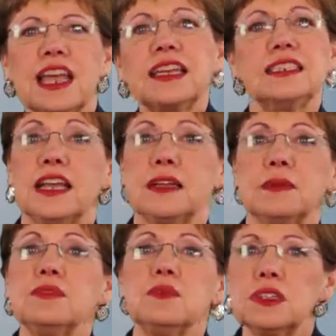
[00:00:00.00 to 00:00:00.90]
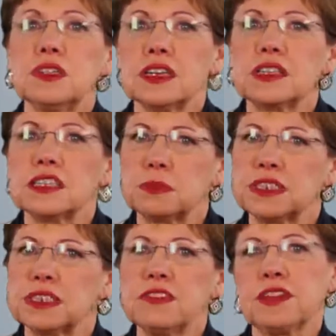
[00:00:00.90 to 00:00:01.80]
next segment, we'll look at the
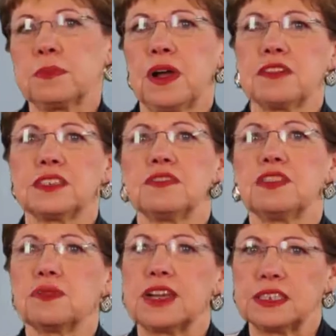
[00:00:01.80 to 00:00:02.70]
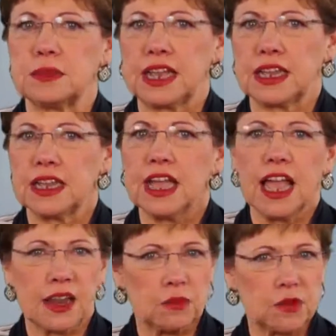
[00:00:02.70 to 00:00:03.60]
specific parts of the resume
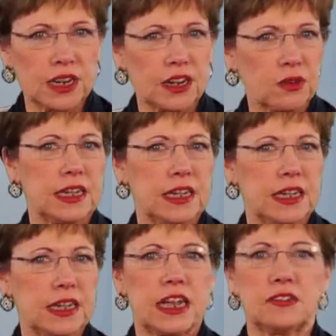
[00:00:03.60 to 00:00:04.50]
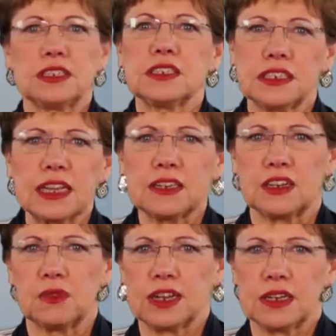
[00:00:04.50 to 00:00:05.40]
and work at creating an
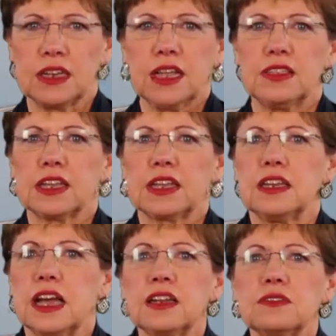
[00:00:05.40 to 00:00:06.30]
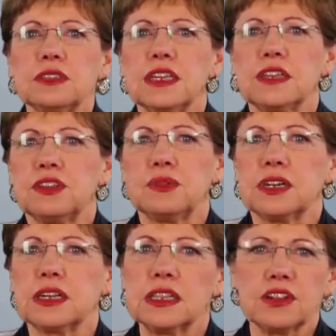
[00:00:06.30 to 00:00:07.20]
outstanding one that can not only give you
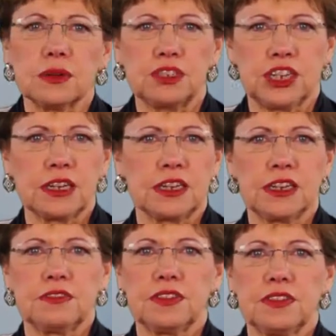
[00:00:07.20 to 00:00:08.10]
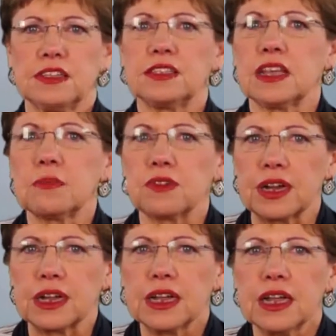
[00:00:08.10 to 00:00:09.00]
a clear objective and
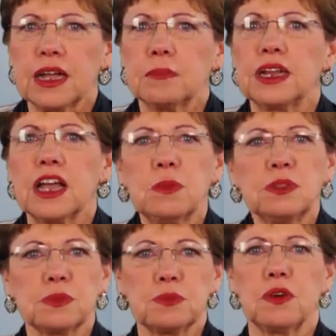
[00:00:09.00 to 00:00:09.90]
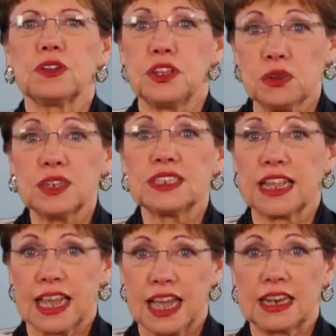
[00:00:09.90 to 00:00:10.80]
summary, but helps promote you as a
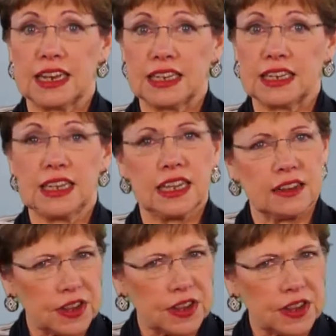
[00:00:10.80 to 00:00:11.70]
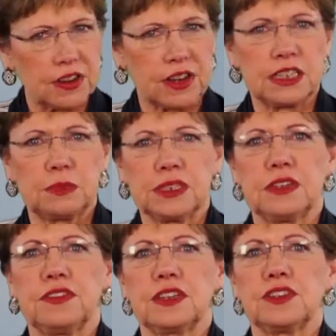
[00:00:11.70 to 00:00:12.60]
candidate in very
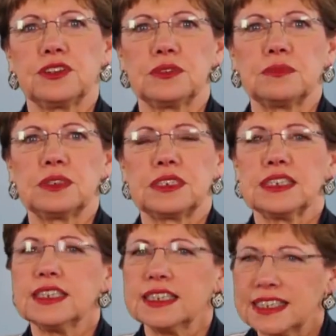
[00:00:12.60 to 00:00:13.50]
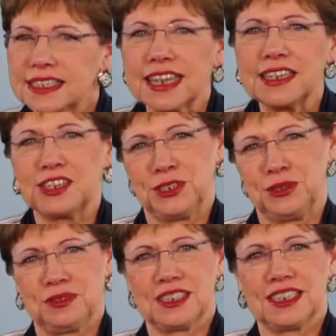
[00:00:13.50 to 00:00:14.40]
specific terms. Stay
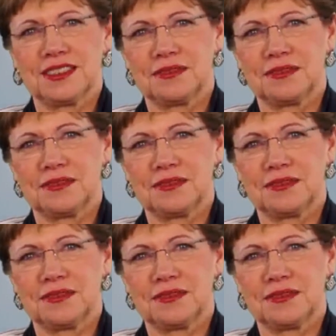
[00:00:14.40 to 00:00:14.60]
tuned.